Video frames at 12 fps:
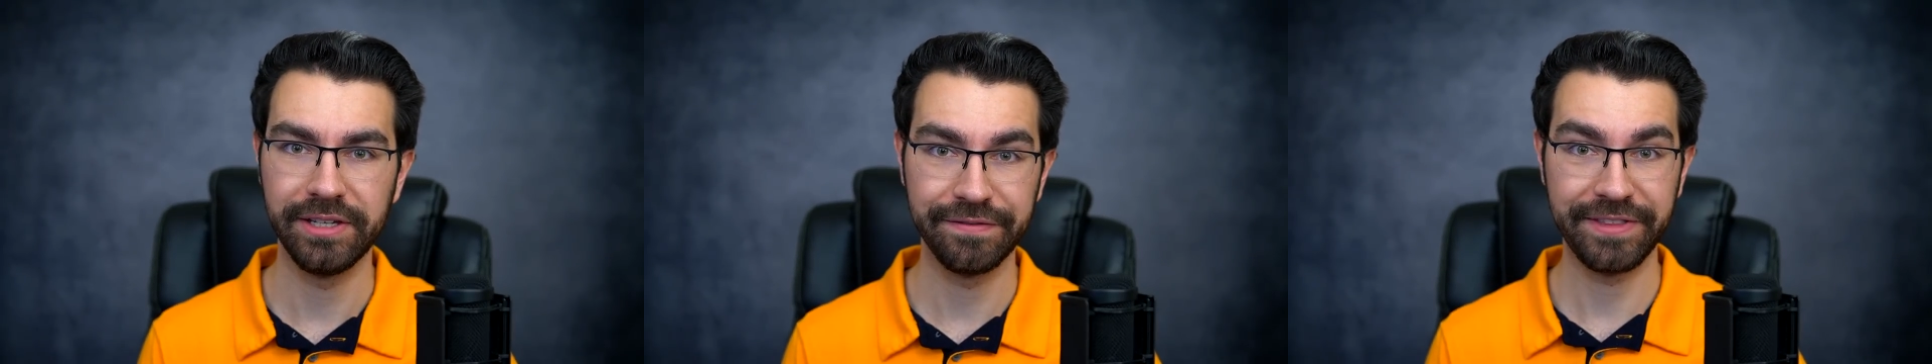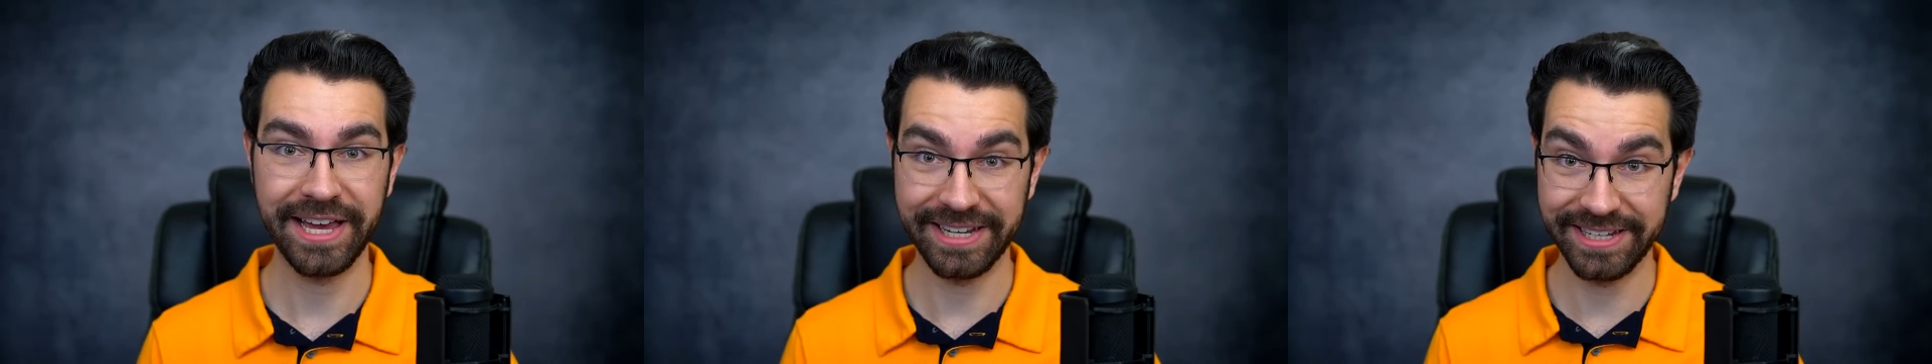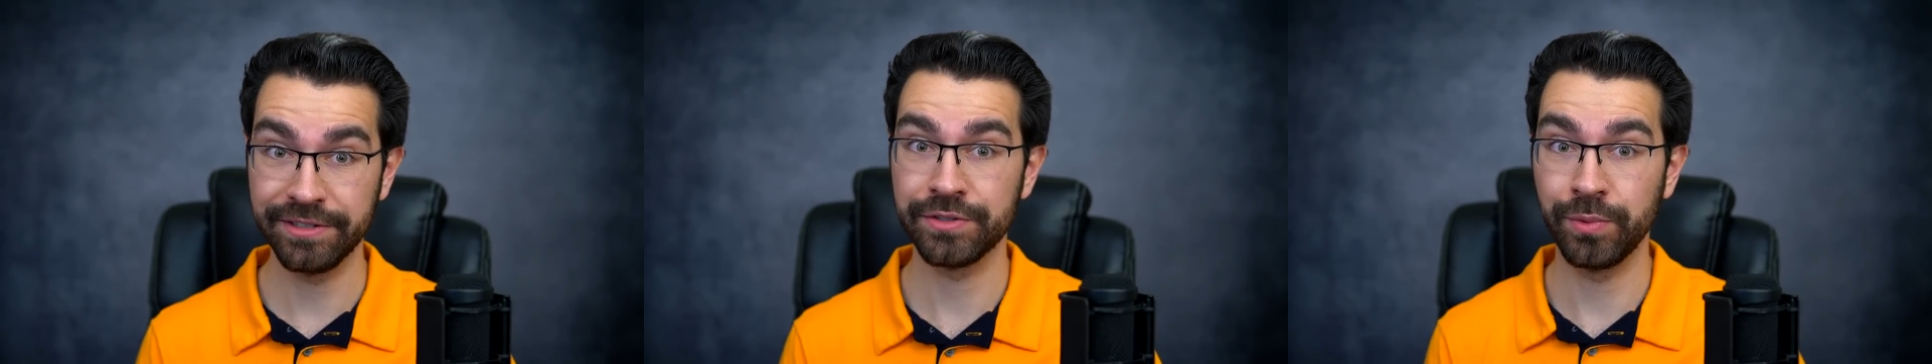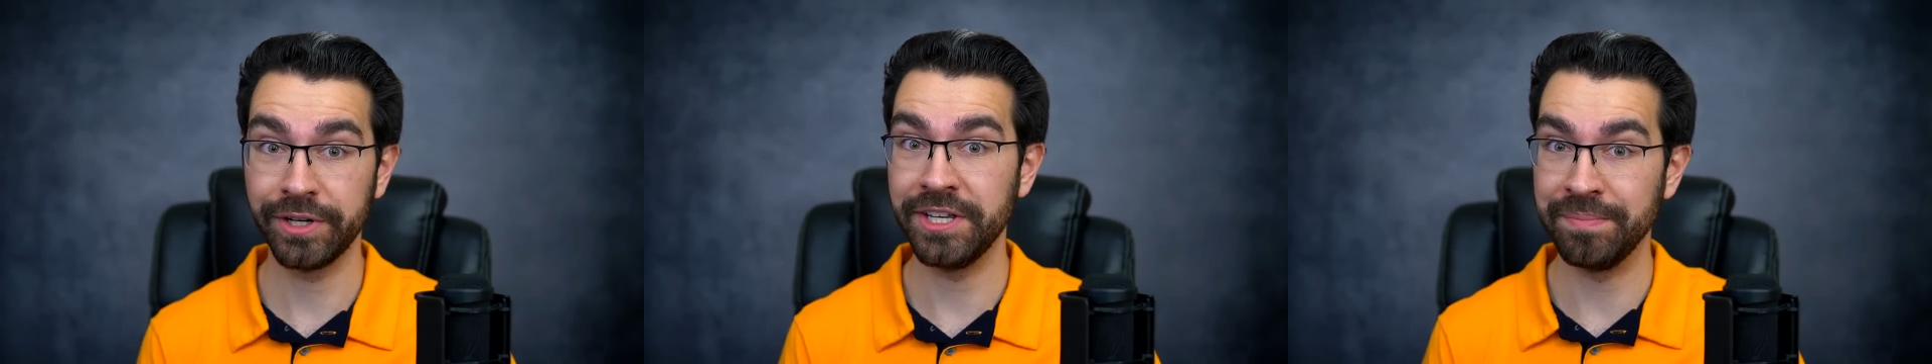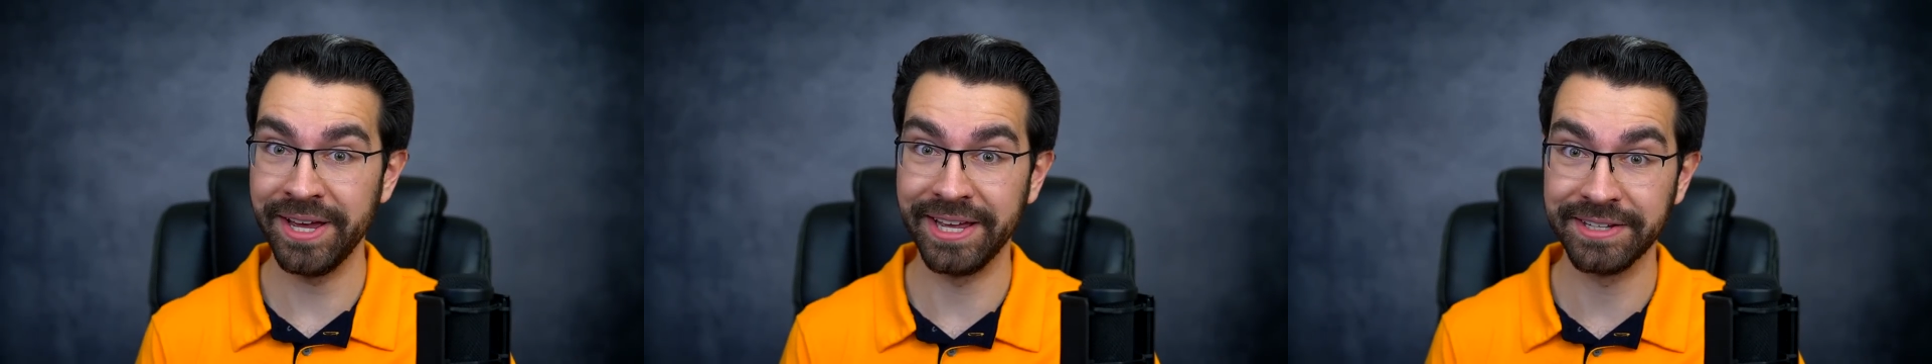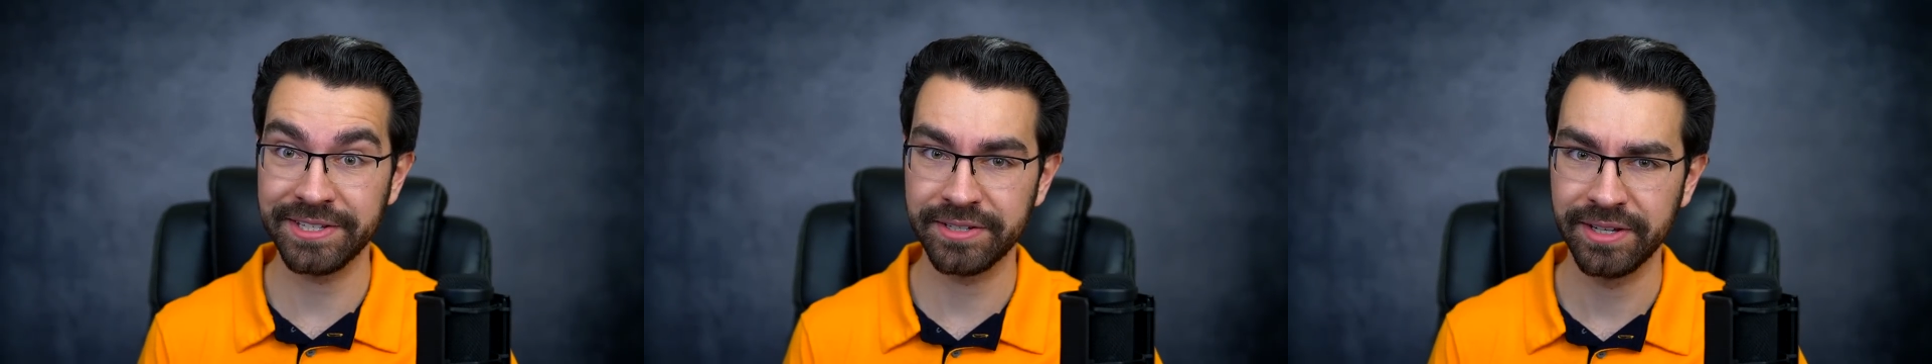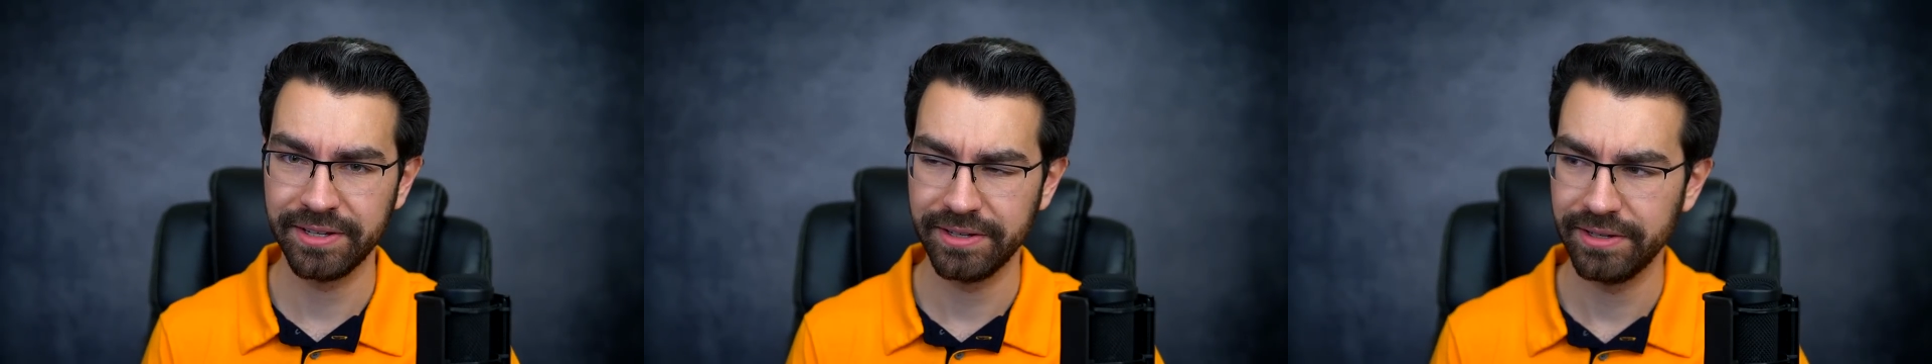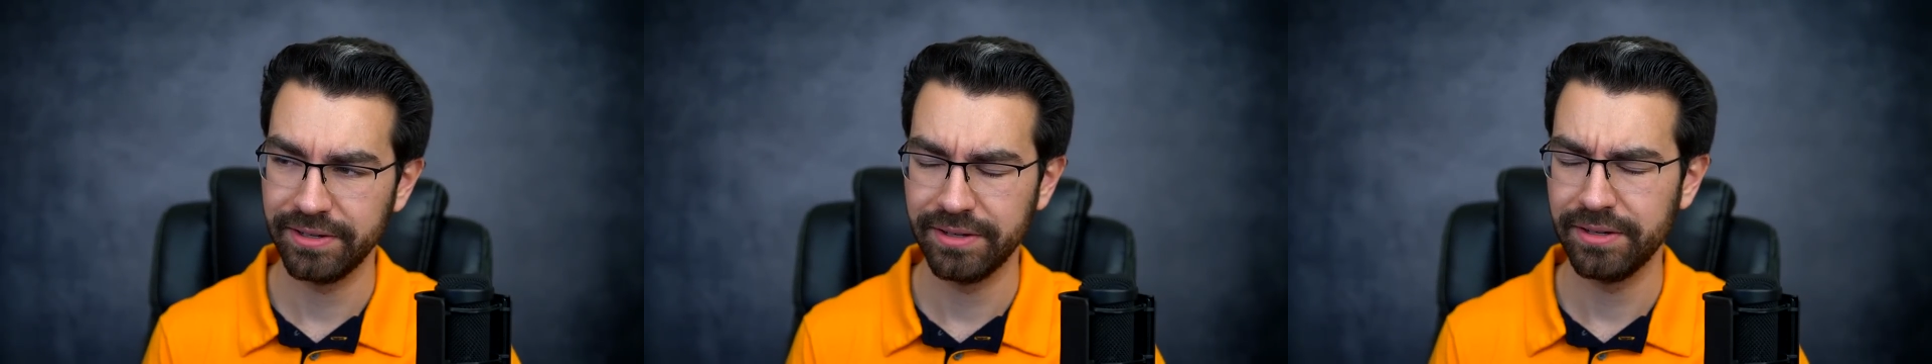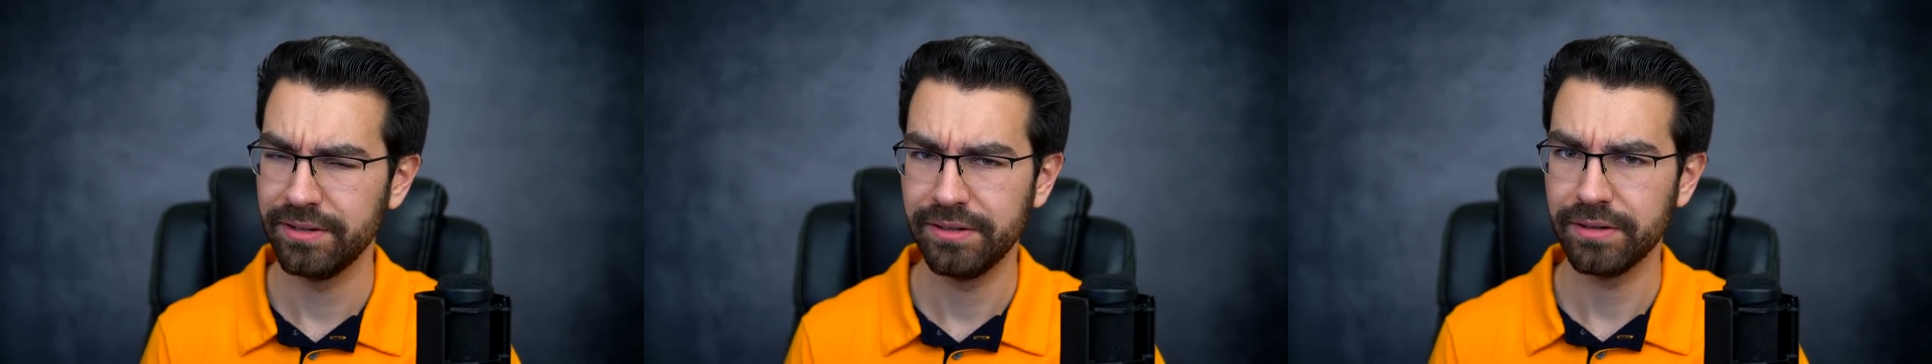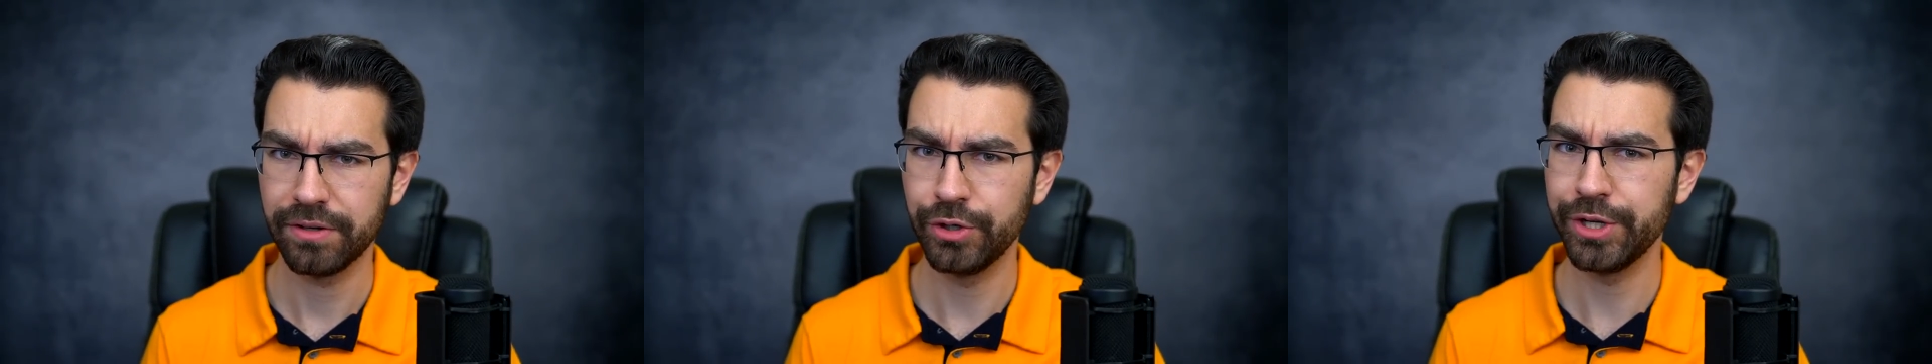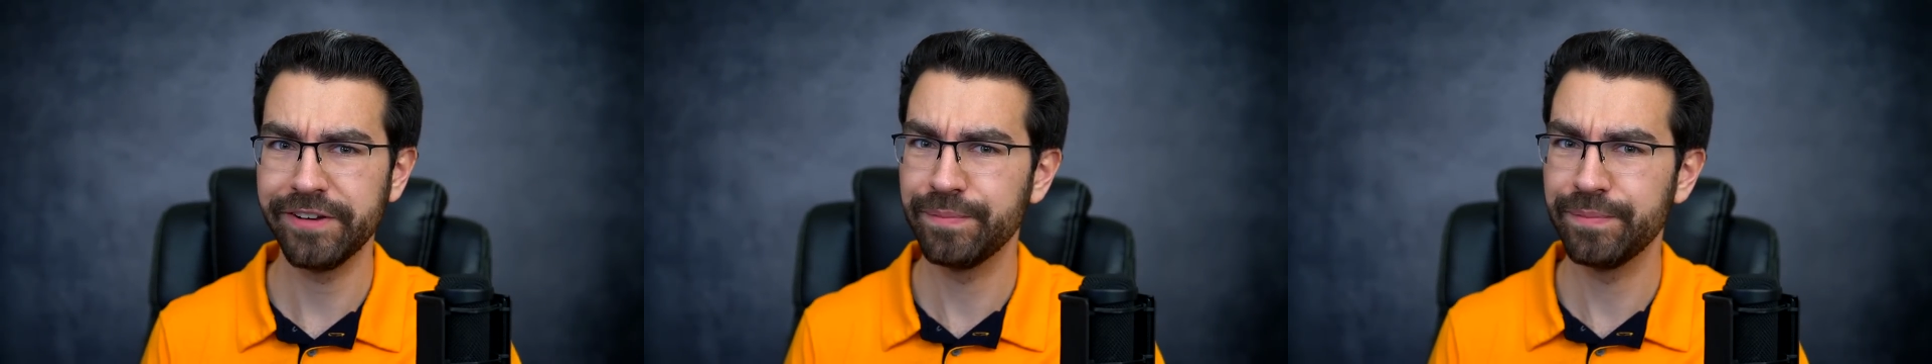If that is what he meant, could